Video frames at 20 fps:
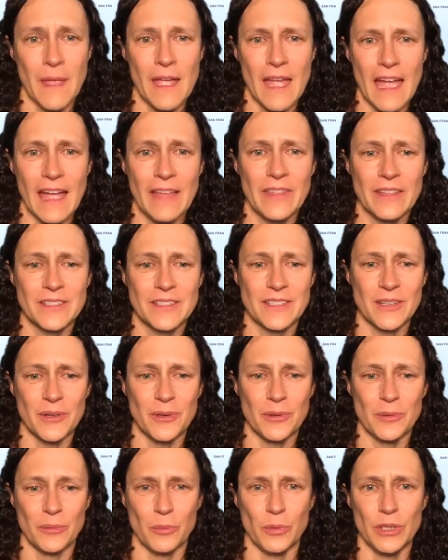And then
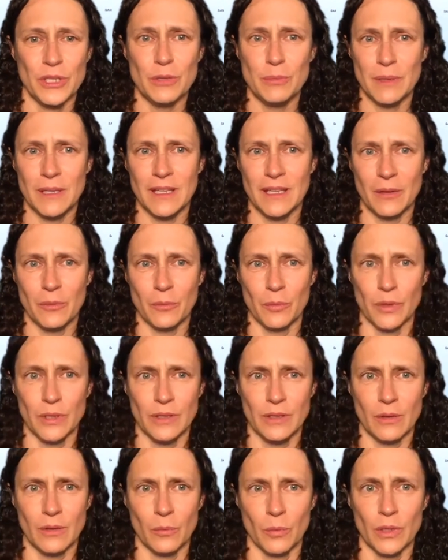so will
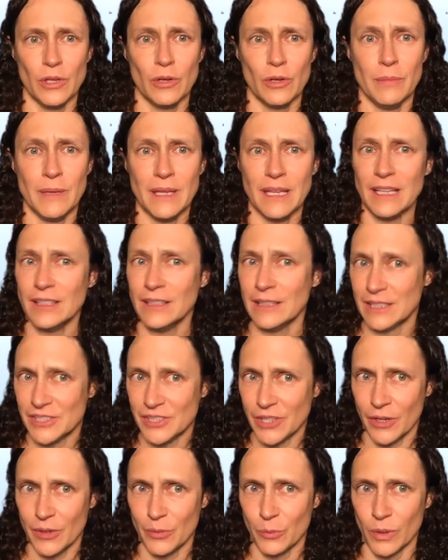you immediately
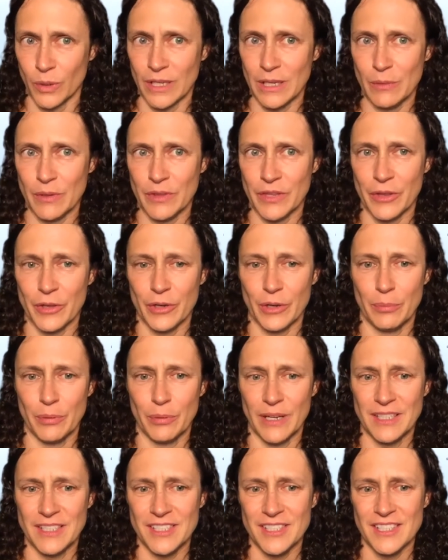start working with other
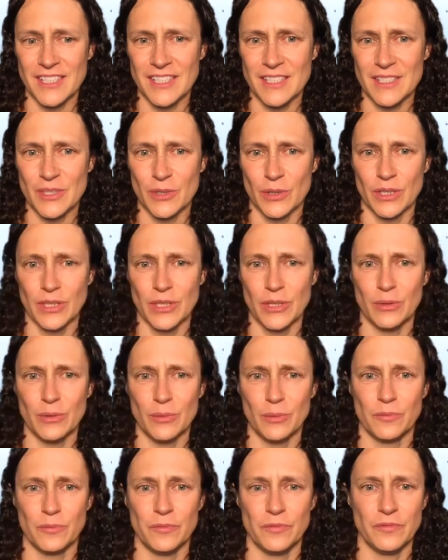apprentices, or do
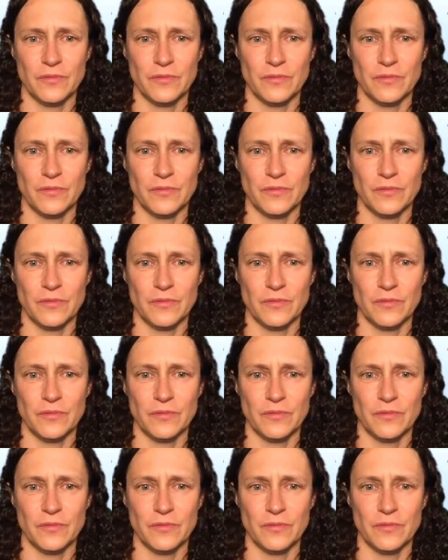you